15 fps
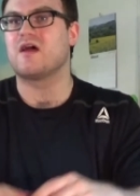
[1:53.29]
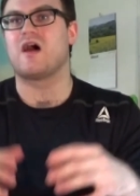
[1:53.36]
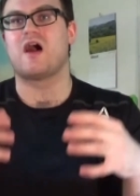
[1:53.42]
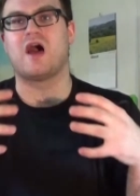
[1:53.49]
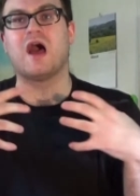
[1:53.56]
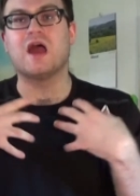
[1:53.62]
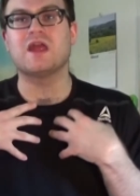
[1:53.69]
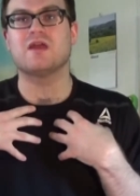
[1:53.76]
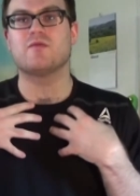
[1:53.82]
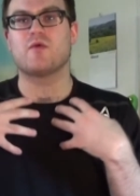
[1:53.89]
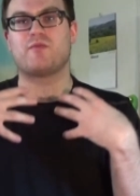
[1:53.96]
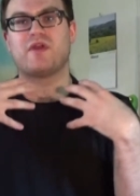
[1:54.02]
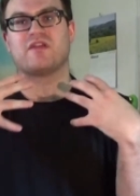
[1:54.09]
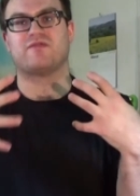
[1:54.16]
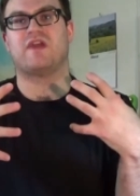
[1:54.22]
I am a
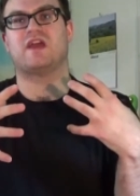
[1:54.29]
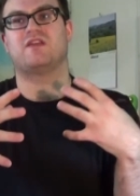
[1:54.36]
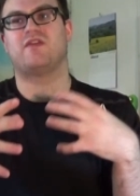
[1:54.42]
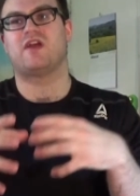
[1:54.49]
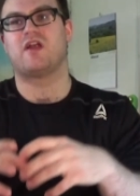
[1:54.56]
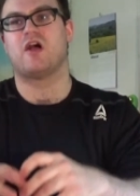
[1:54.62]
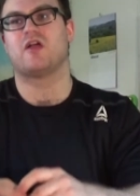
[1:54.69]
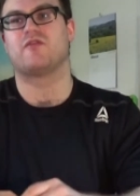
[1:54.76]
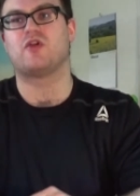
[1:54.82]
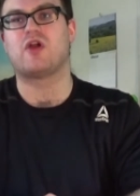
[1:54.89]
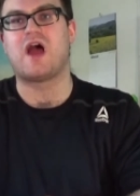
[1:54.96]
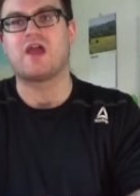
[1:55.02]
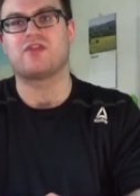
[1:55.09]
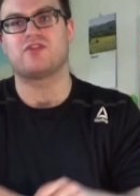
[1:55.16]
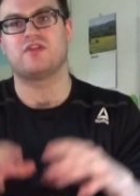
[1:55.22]
big fan of Ed Oliver.
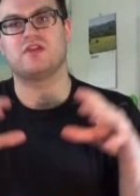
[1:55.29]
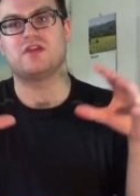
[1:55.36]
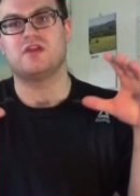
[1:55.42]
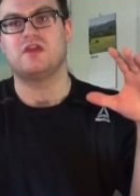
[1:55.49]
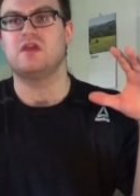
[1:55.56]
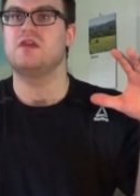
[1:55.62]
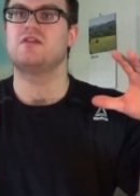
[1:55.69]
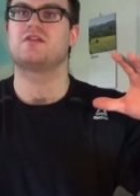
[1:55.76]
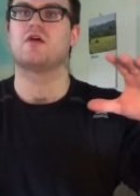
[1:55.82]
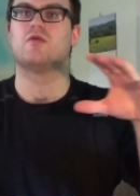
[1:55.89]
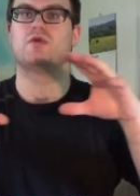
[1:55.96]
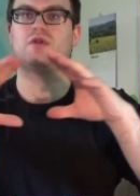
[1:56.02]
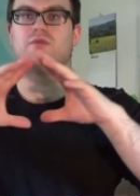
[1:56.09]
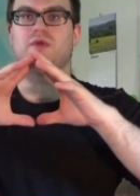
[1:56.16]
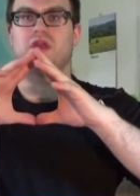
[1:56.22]
I think he's
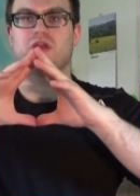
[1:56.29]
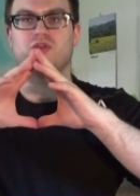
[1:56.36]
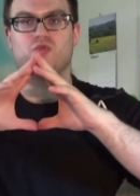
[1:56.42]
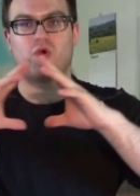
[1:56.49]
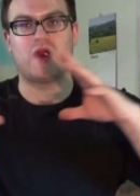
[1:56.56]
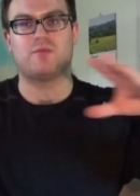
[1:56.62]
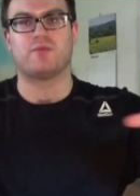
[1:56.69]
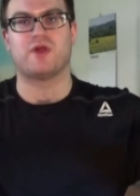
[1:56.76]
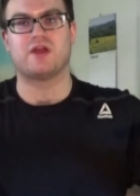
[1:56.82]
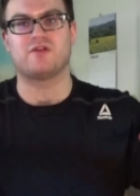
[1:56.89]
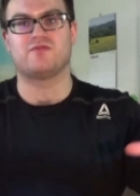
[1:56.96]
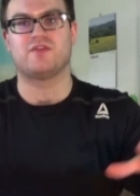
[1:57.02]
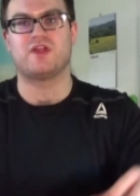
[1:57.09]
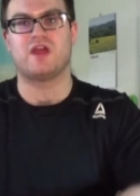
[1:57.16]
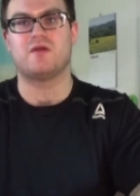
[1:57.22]
going to be a great player
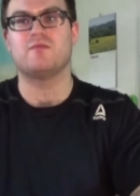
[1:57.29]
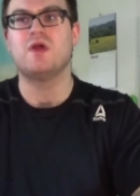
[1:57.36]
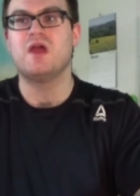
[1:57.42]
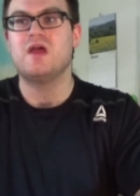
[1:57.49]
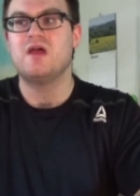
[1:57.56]
for them.